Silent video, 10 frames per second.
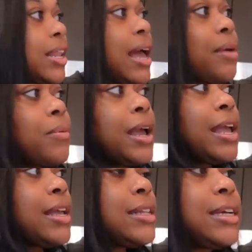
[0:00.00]

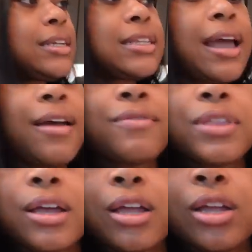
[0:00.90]
lightweight. It does have
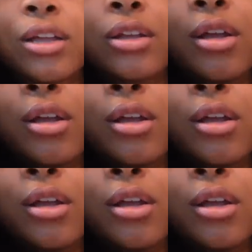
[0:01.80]
the